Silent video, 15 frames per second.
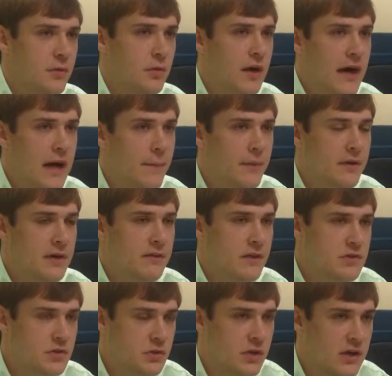reliability
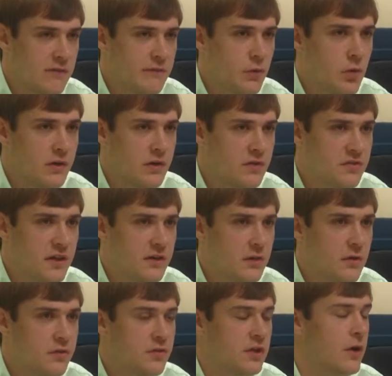that you're looking for in your
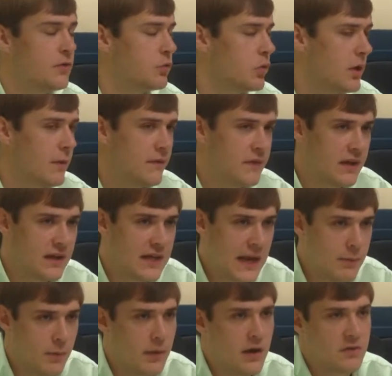signal, so you don't have to worry about that
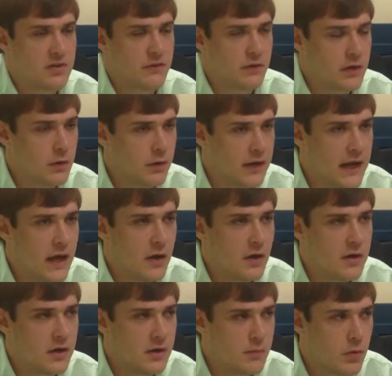cable box ever going out
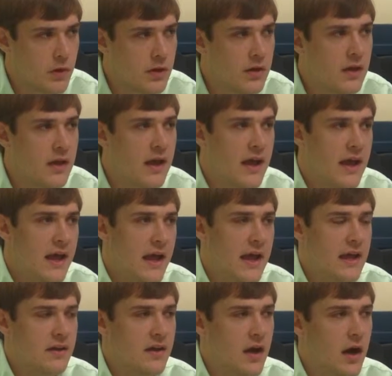on you anymore.
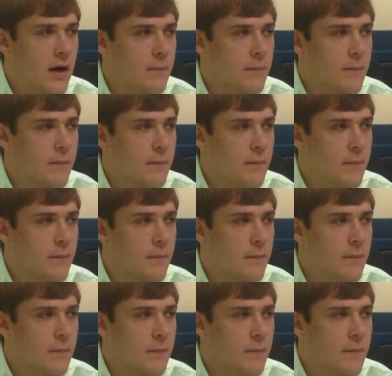And